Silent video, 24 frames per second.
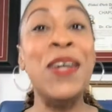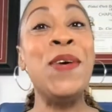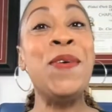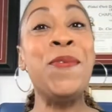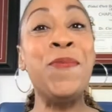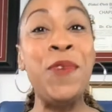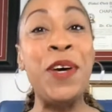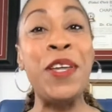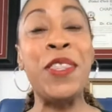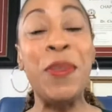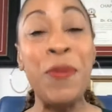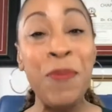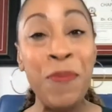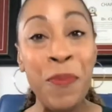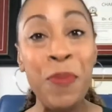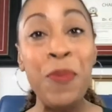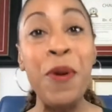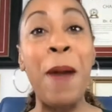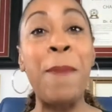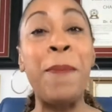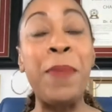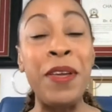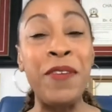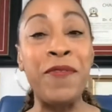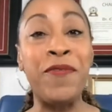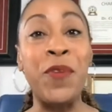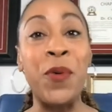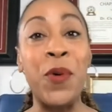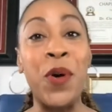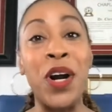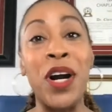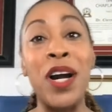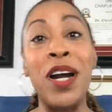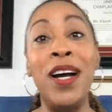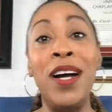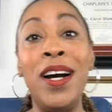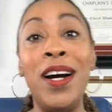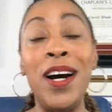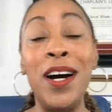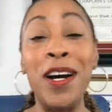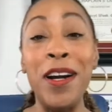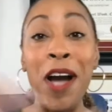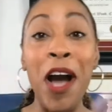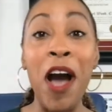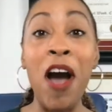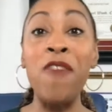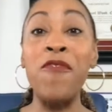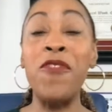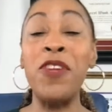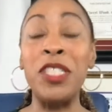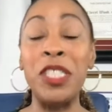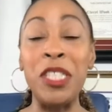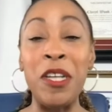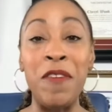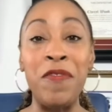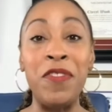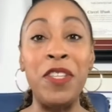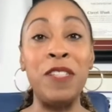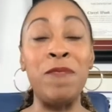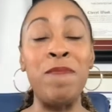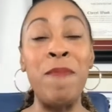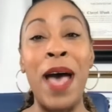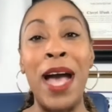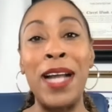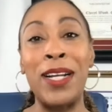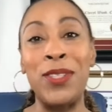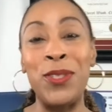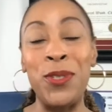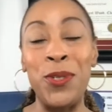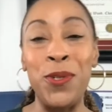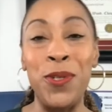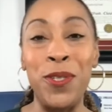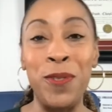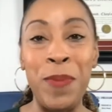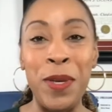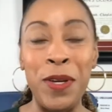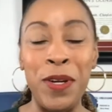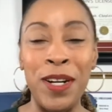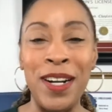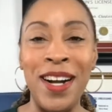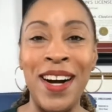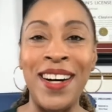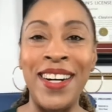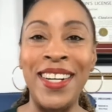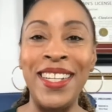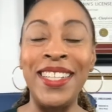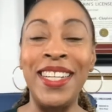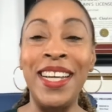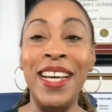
with prepping for a conference of this magnitude, SpeakerCon.